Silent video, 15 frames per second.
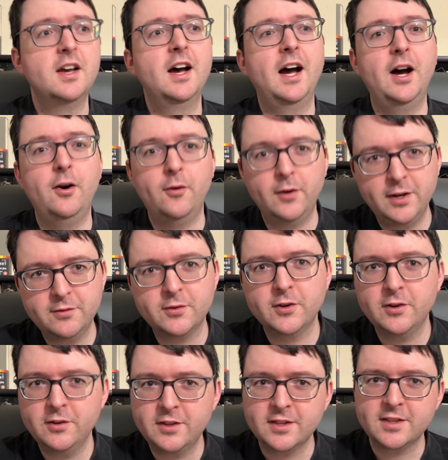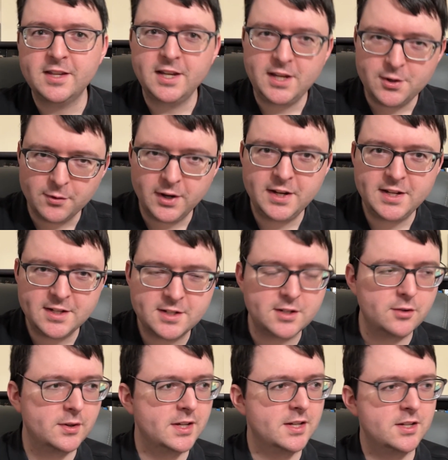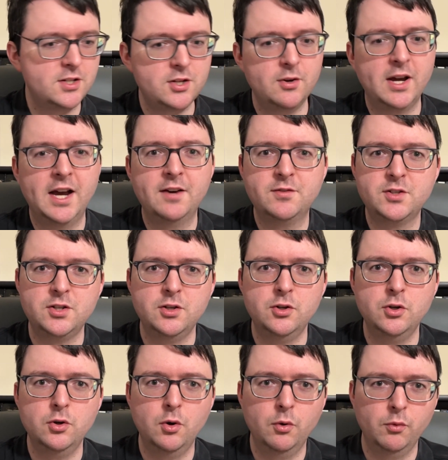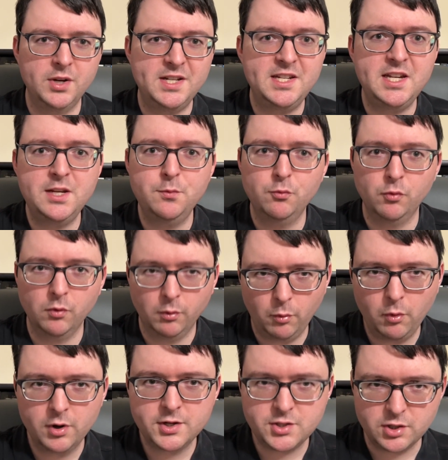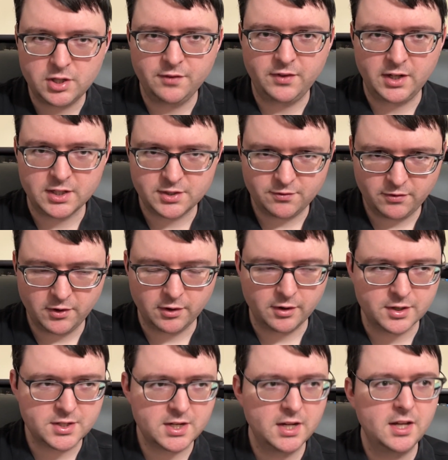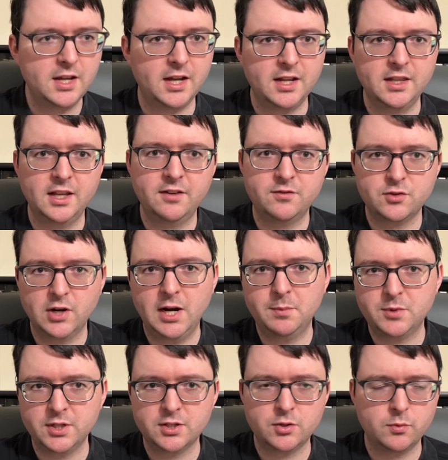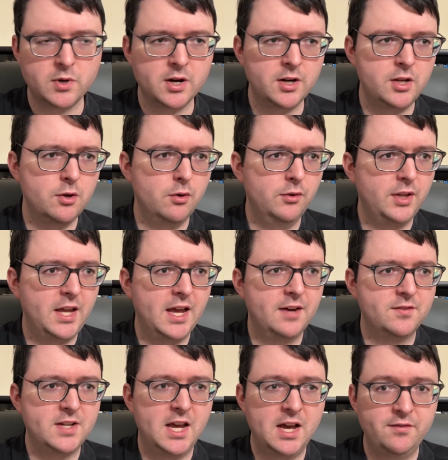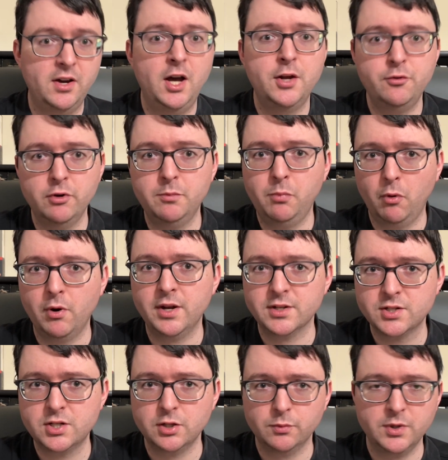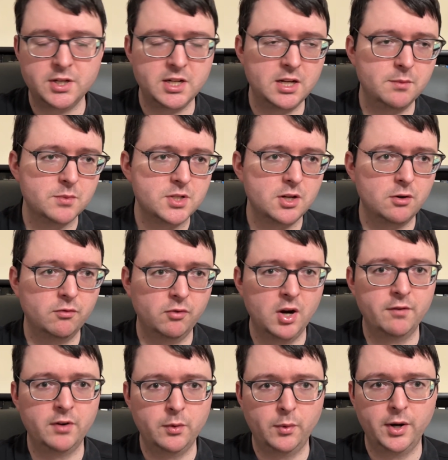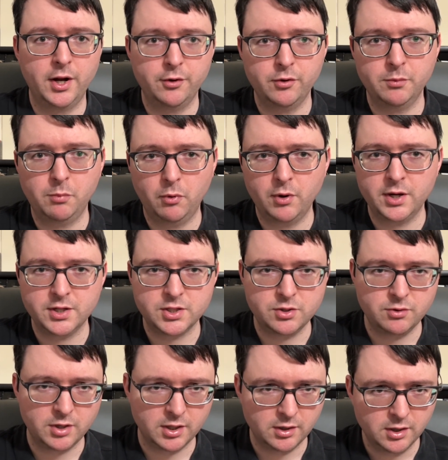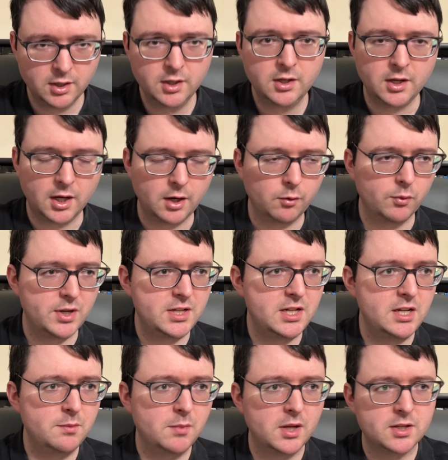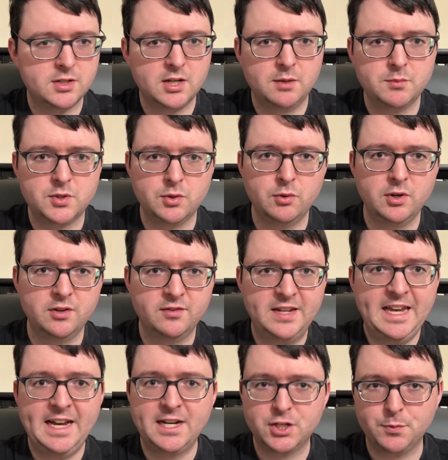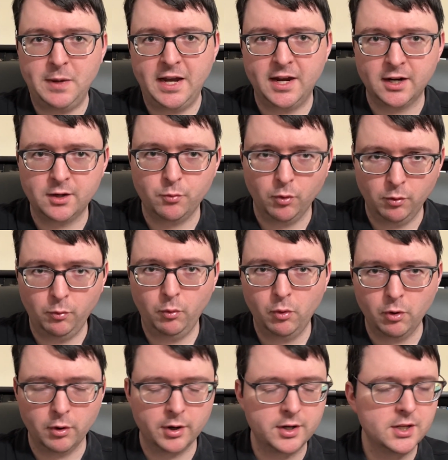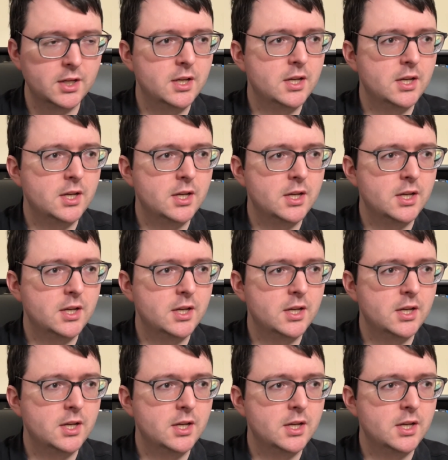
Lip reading: However, the thing you run into is you have to redeem reward certificates first, and they've dropped it to where you only have to have 100 points to redeem. So for every 100 points, you can redeem some sort of cashback reward.